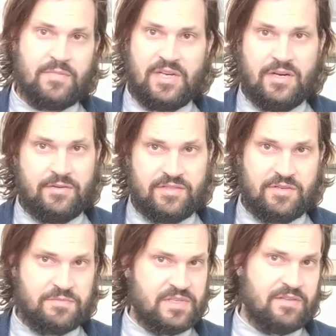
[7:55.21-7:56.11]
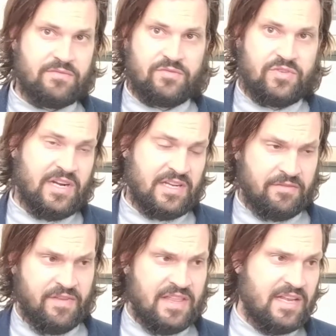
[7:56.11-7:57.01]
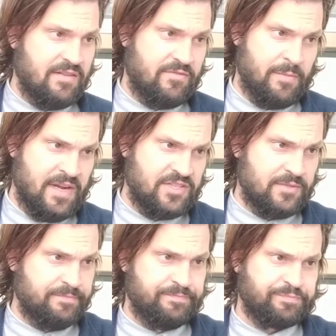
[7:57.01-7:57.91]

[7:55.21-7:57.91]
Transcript: in terms of trying to convey that information.